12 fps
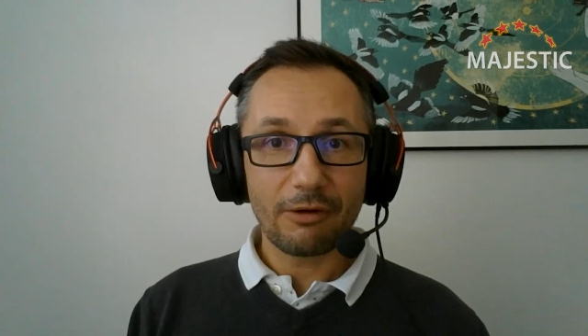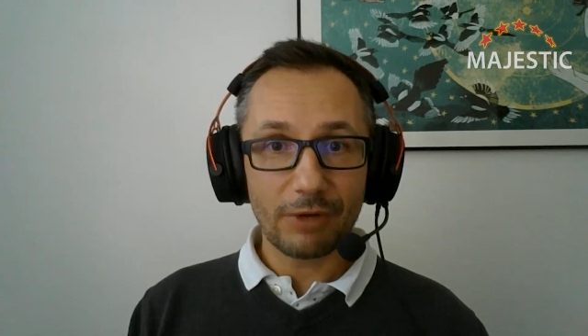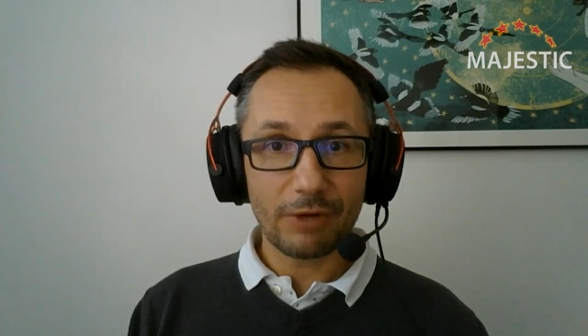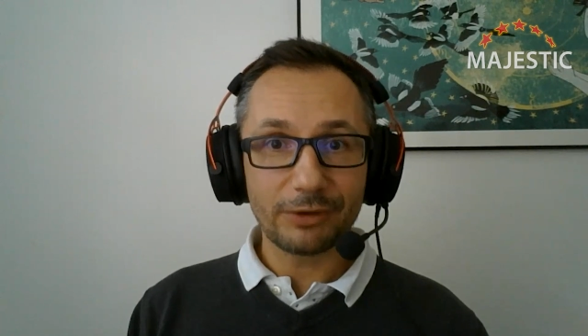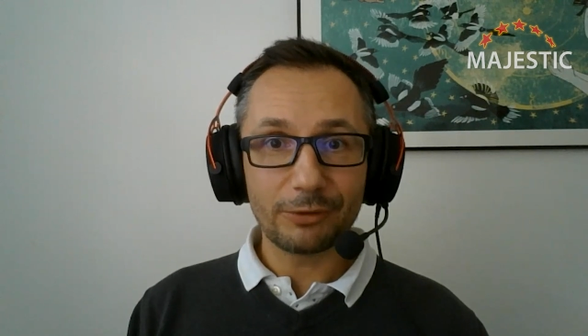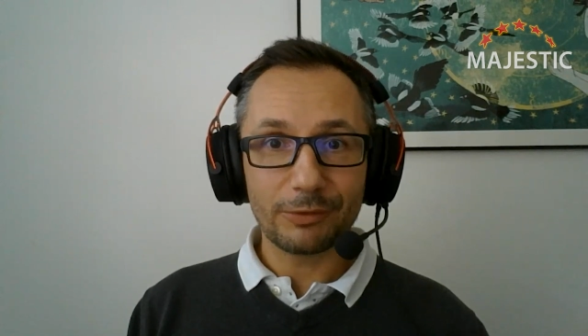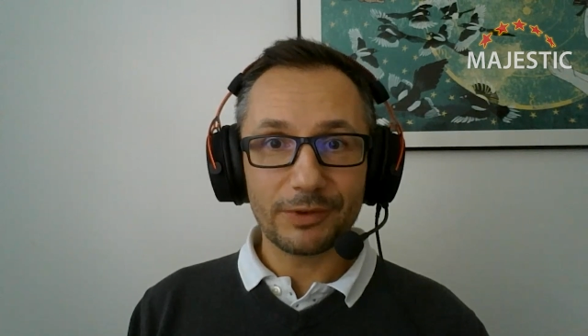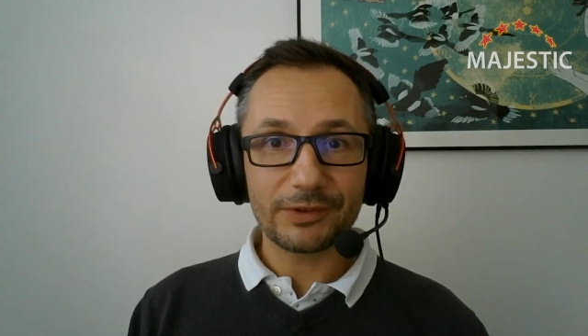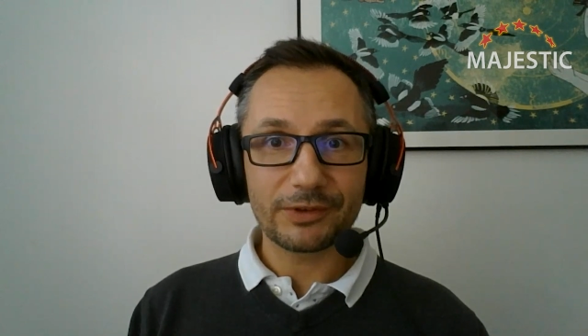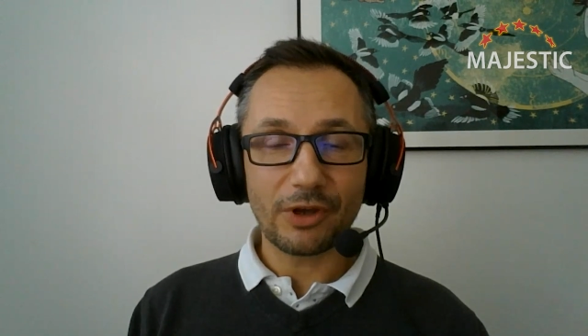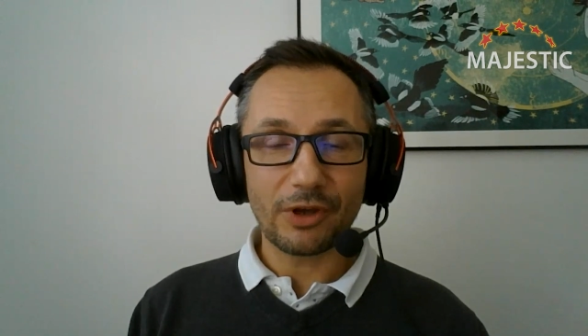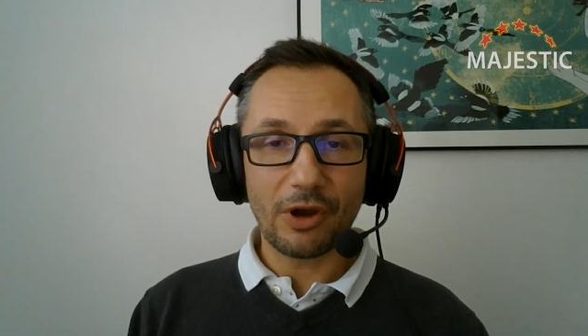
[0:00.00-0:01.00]
run the
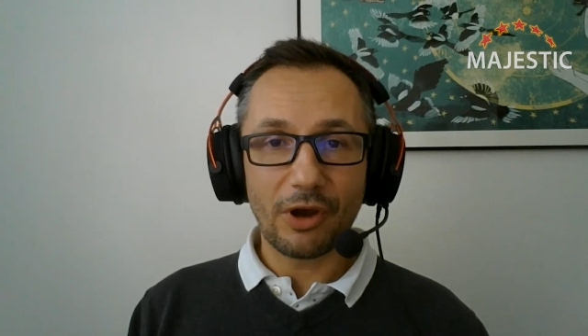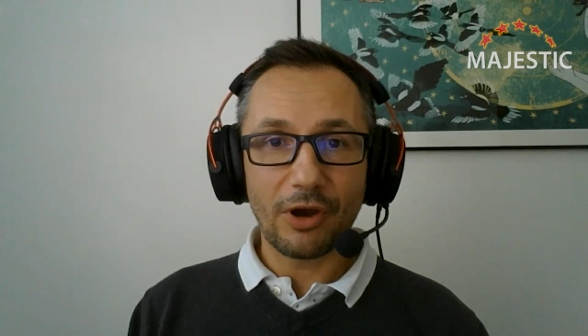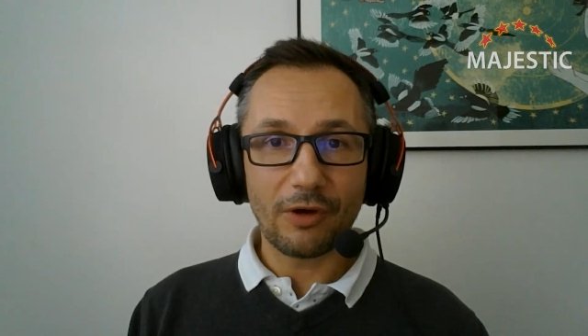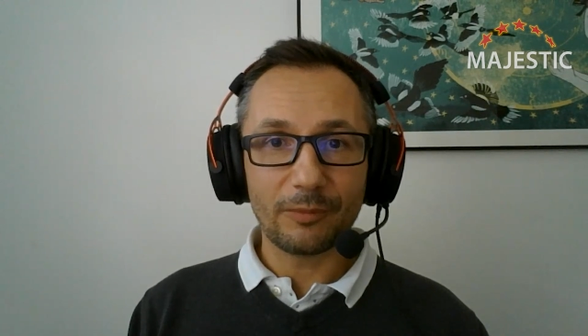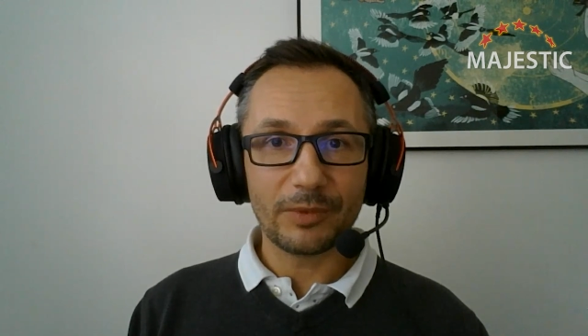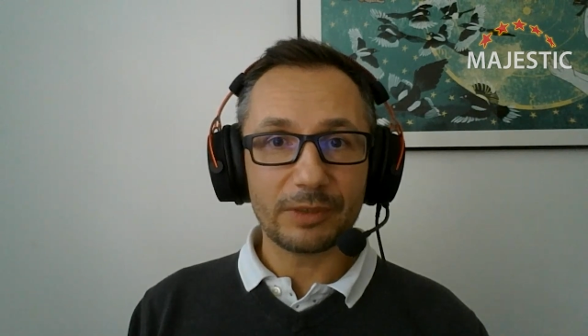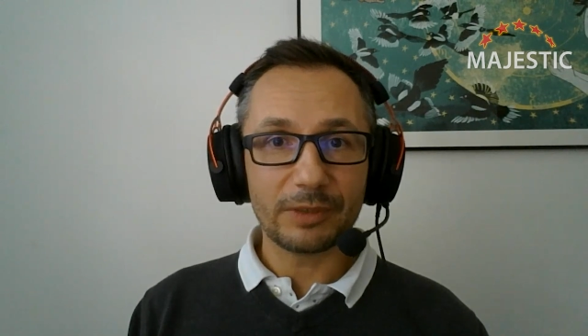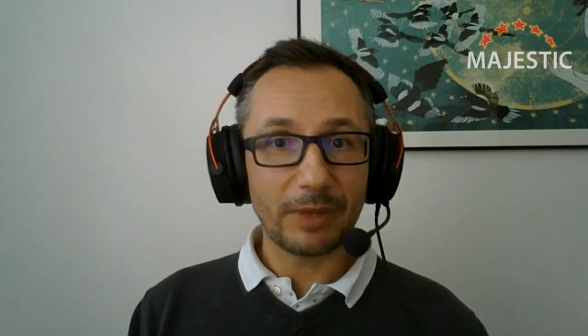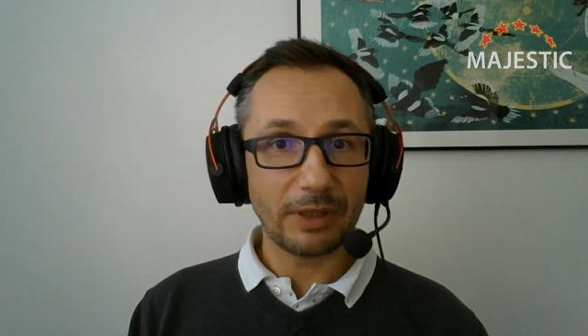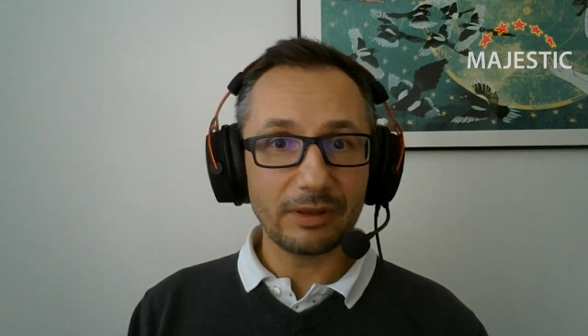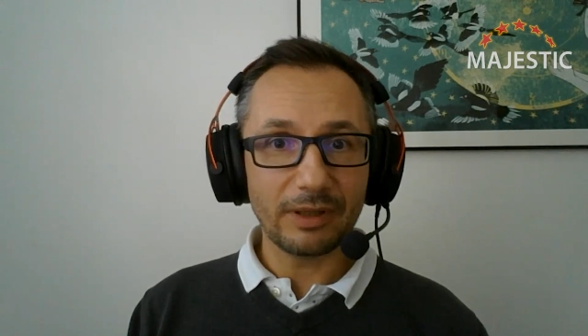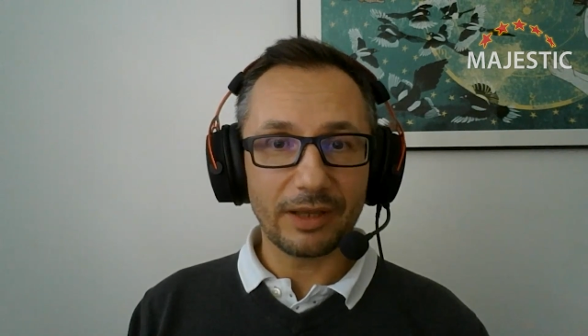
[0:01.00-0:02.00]
risk of being
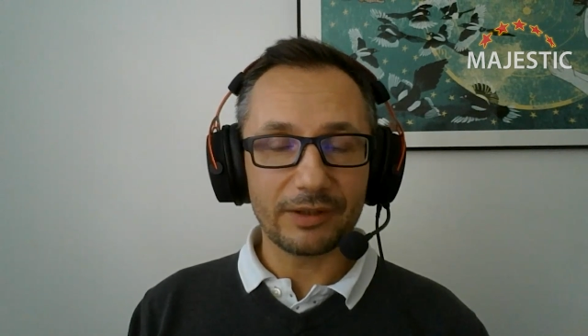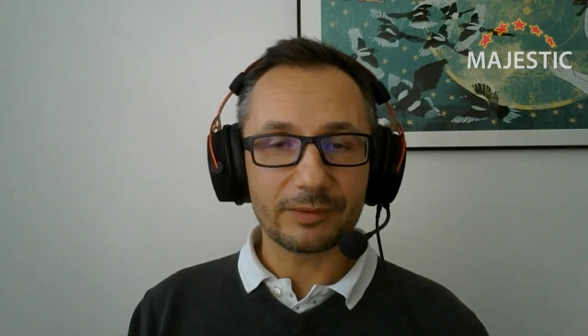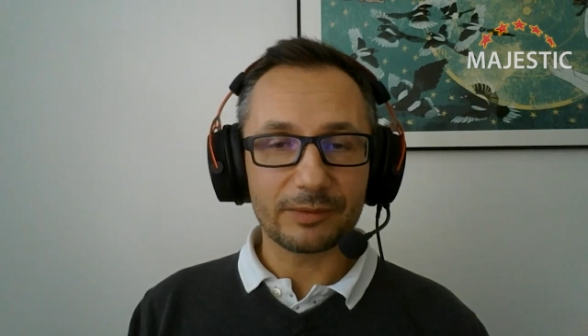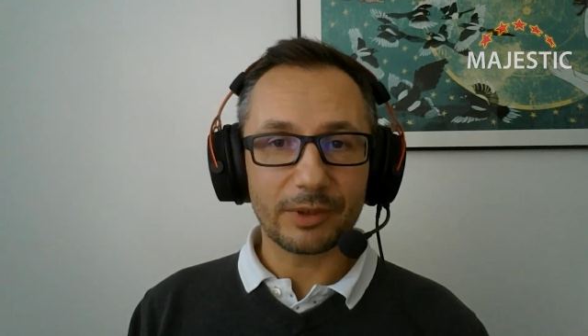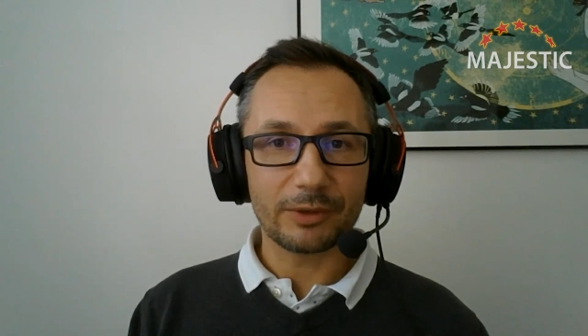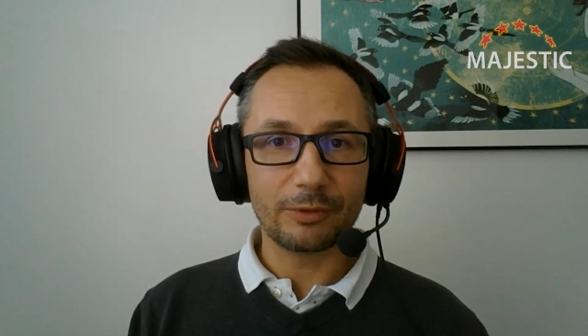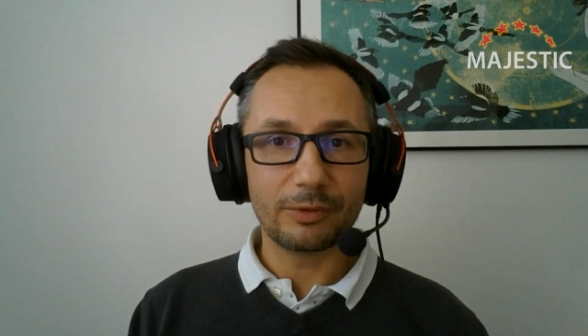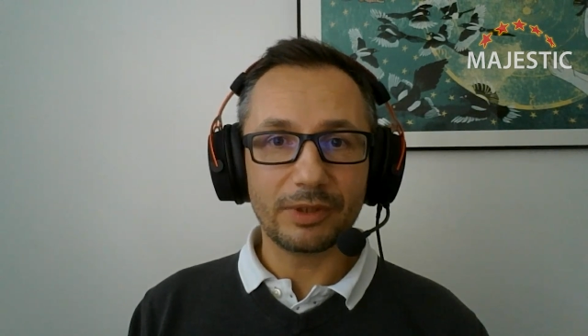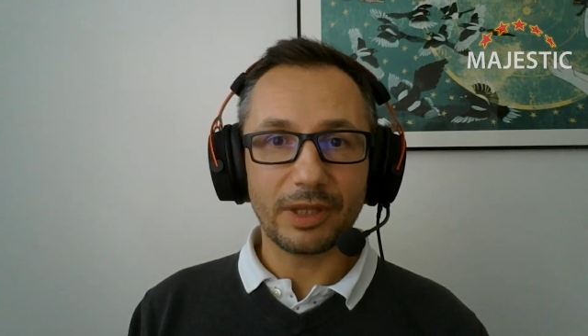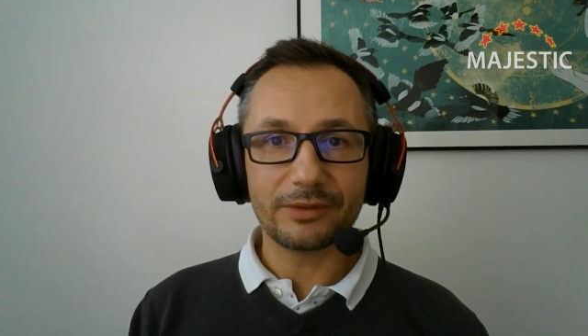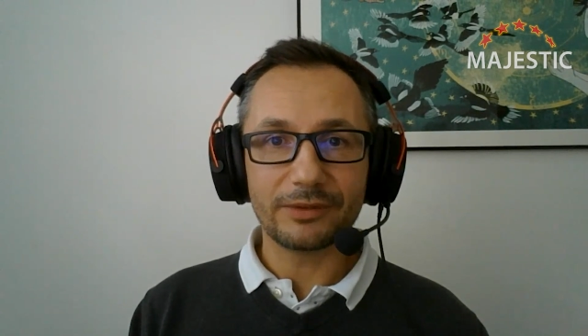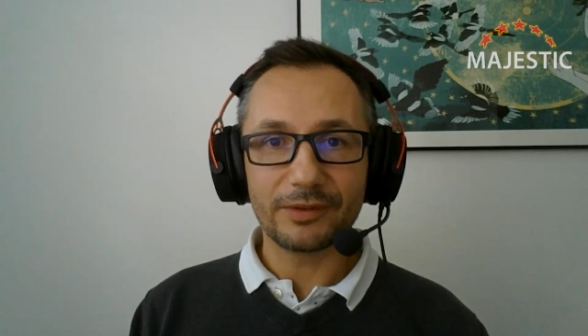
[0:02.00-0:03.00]
penalized by
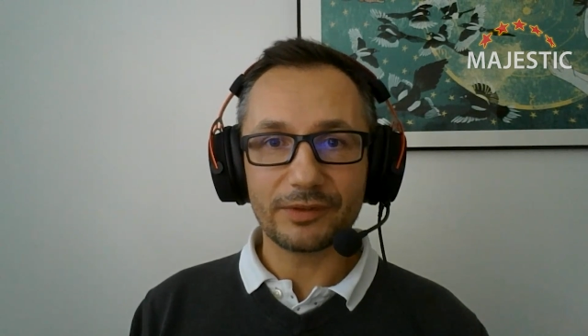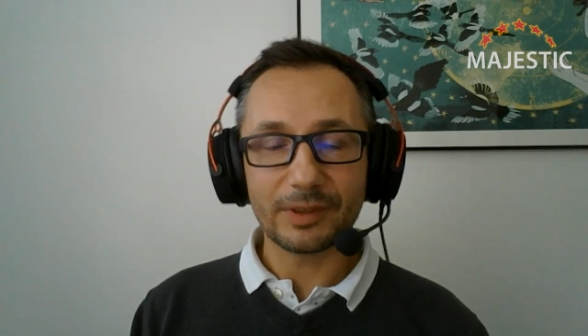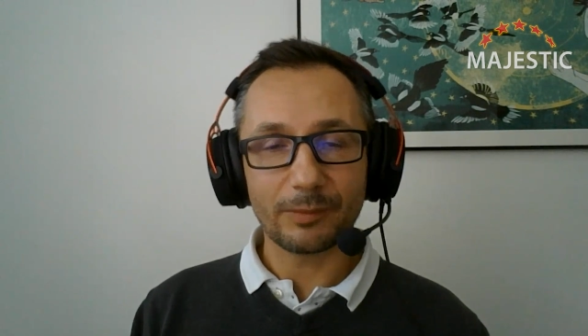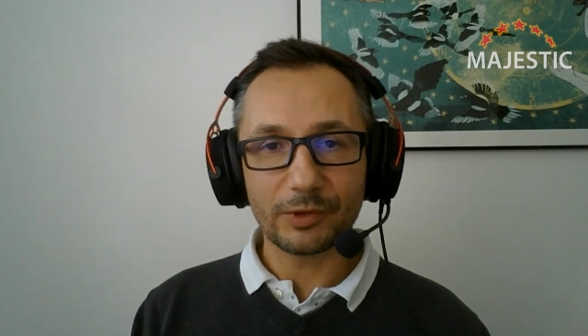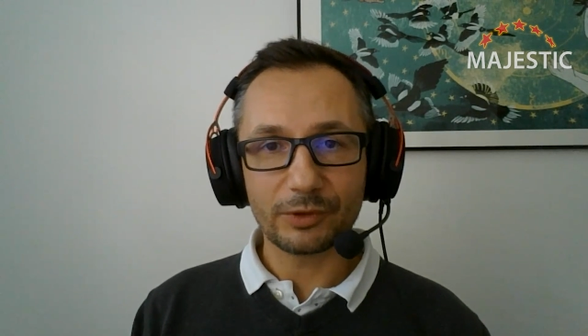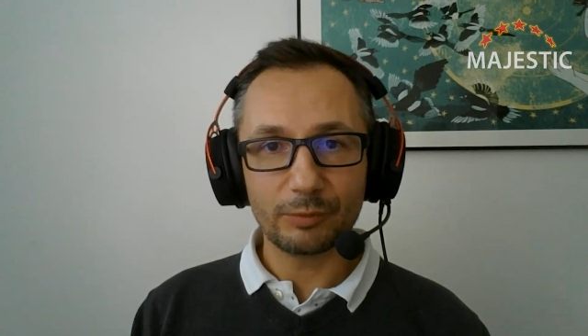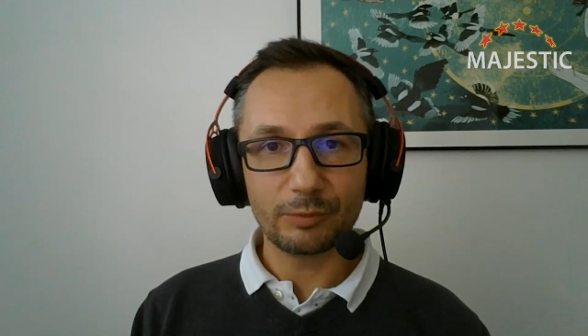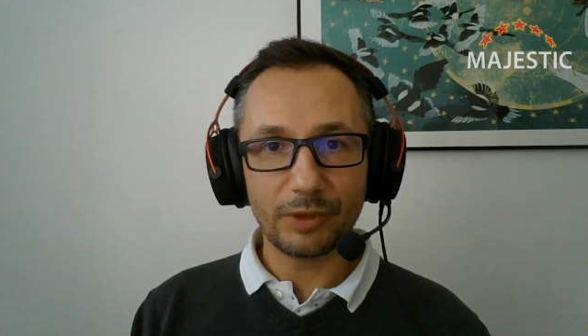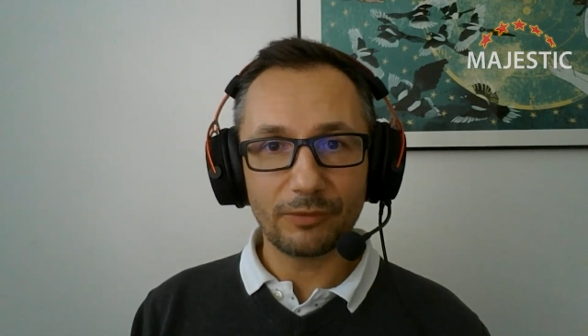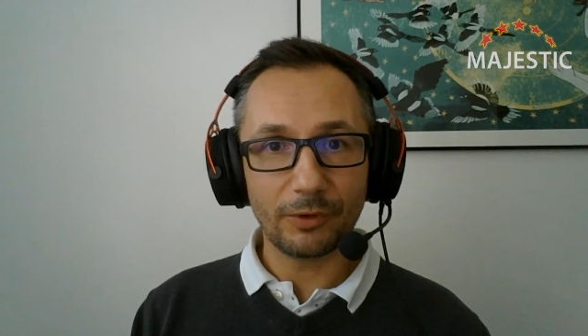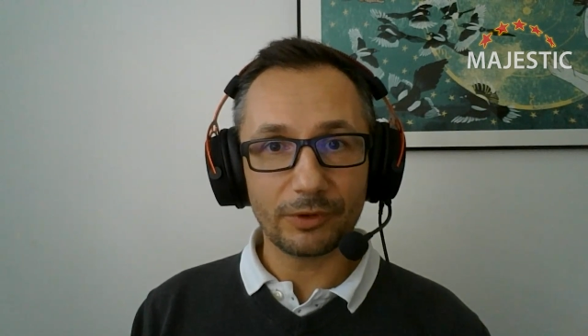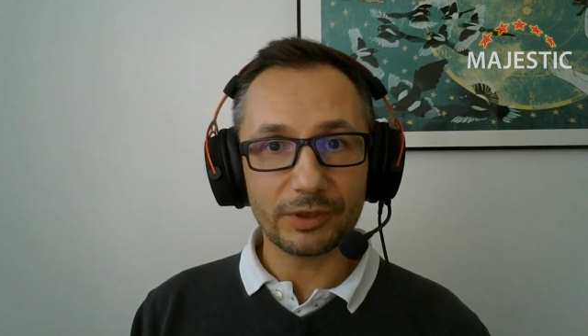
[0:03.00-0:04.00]
Google, and this is something to be
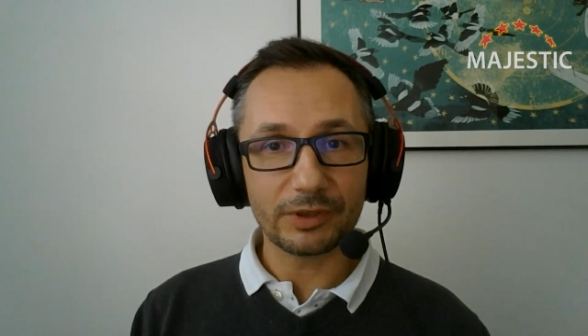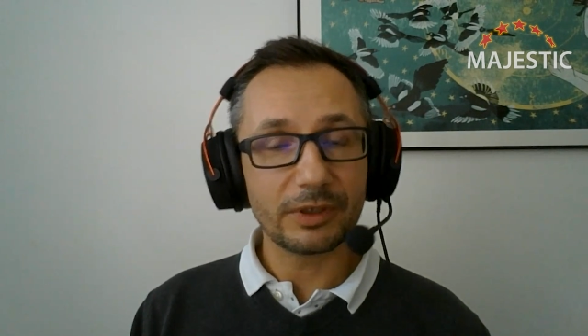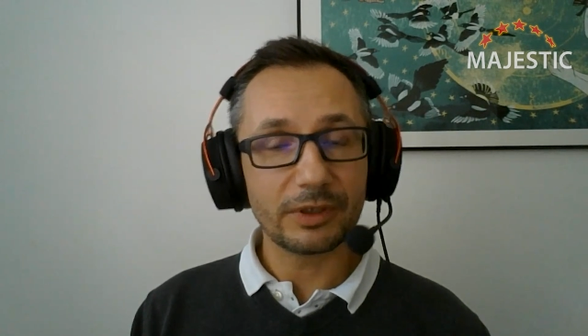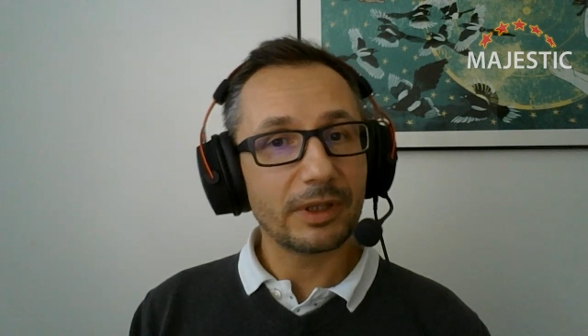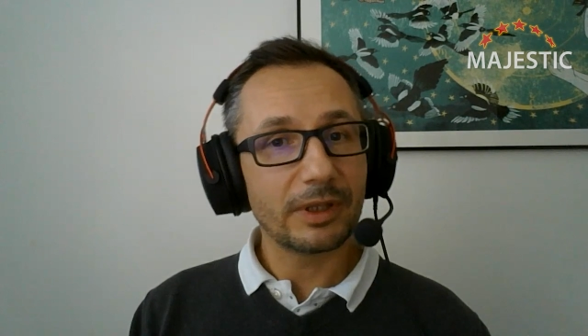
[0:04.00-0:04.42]
avoided.